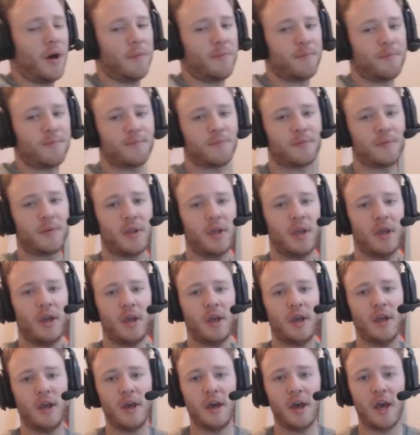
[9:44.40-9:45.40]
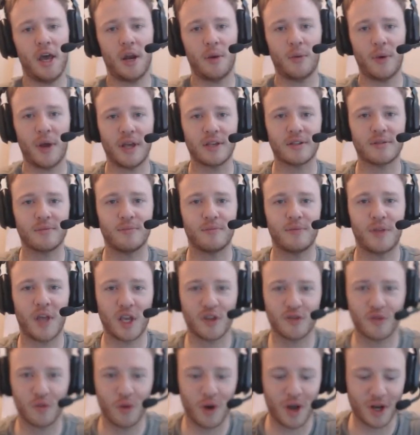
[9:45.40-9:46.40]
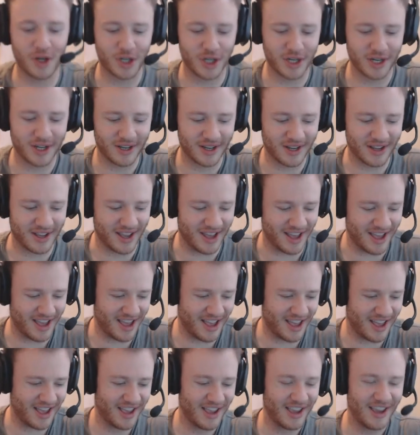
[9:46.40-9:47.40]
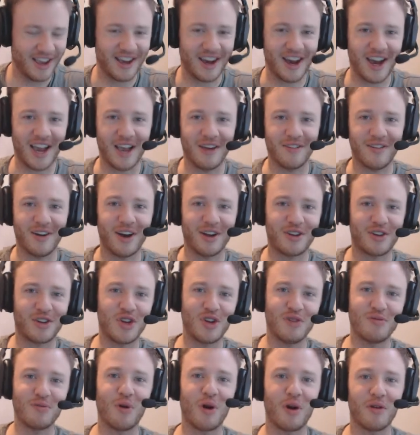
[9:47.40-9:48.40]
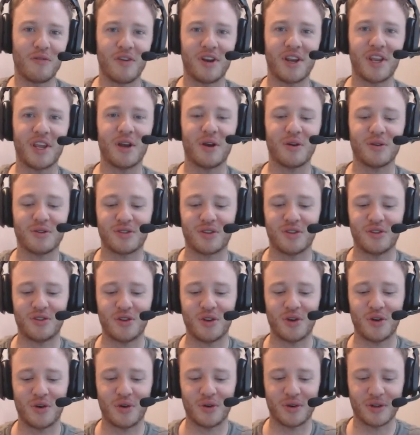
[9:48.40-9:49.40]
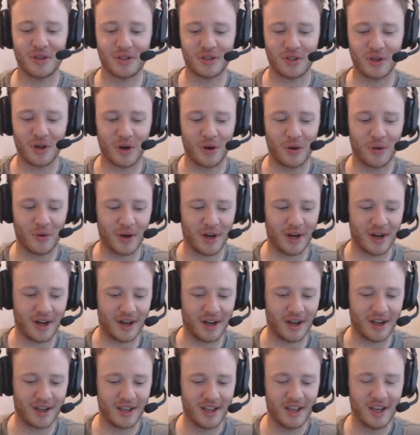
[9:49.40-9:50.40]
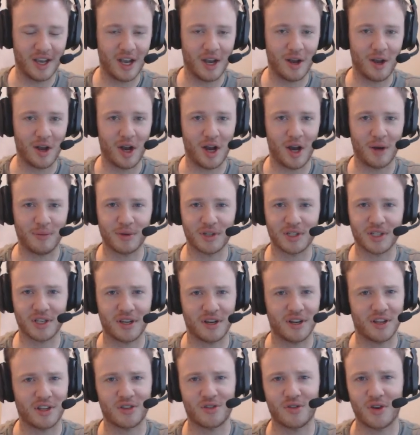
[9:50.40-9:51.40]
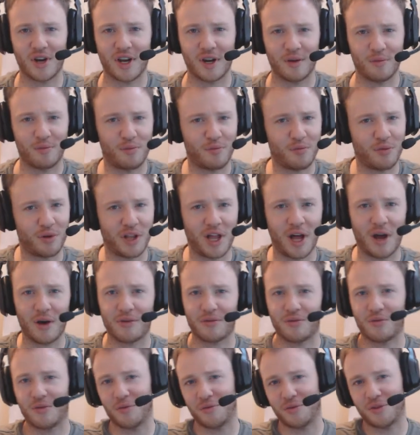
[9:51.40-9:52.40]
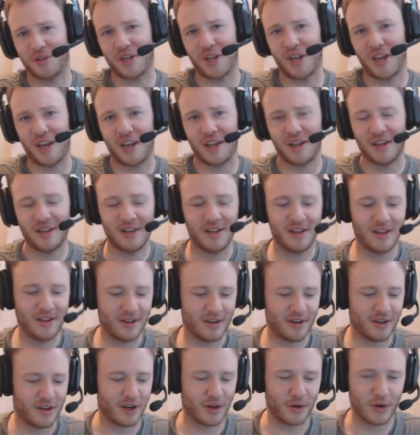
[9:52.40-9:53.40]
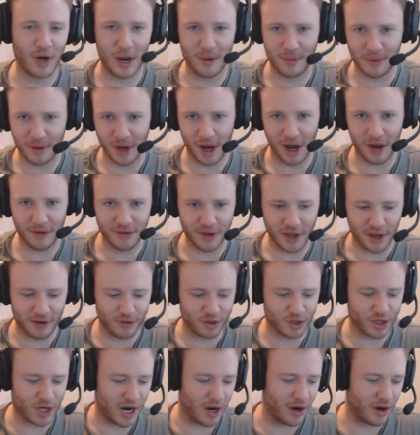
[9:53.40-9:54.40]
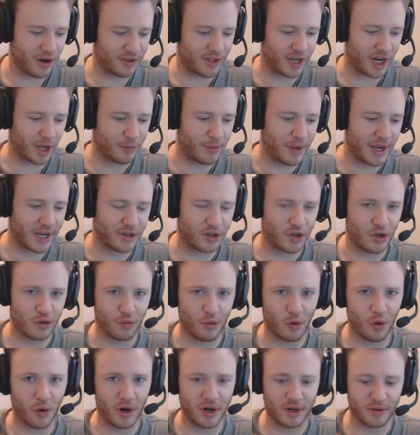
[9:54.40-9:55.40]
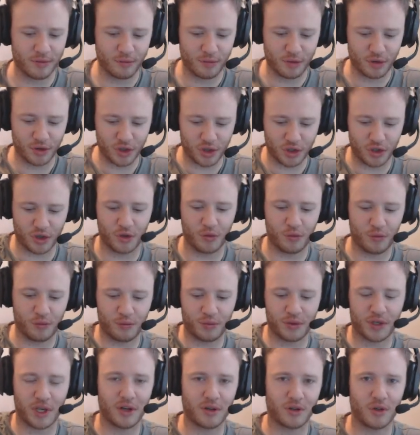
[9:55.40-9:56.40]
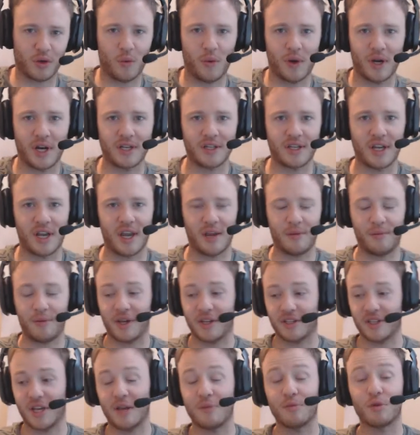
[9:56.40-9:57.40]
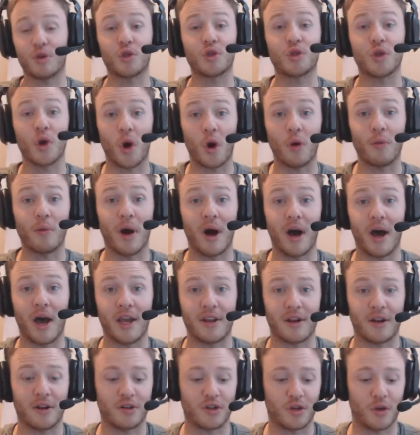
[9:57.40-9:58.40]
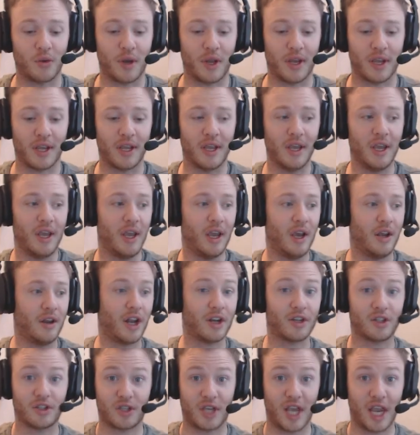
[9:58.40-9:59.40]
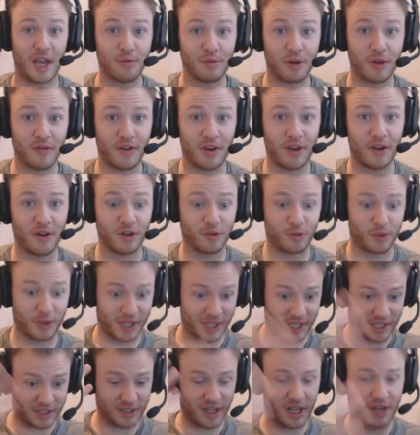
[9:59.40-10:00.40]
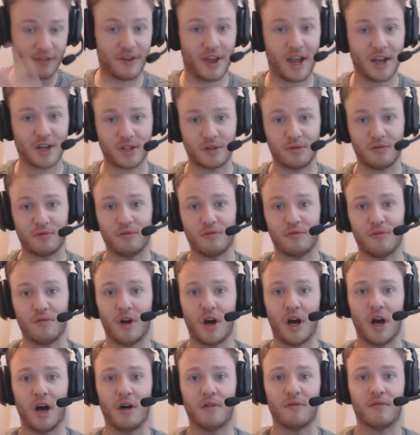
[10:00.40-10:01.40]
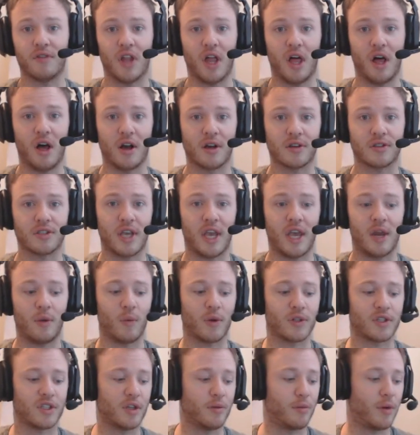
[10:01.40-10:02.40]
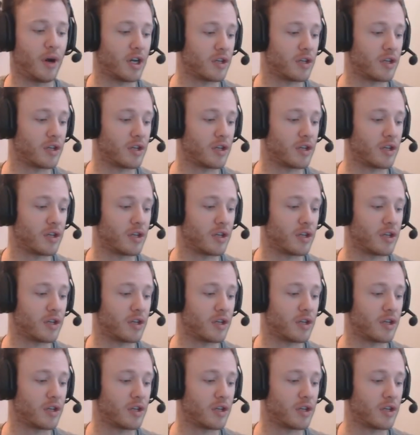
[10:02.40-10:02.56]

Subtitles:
But anyways, thanks for watching. I have 2 more videos to do, so I'm just going to try to plow through them today. Going to grab a coffee, have a shower, and then I'll make 2 more and just do schedule one a day, because I am so behind on doing not just gameplay videos, but like these live action vlogs and what's in the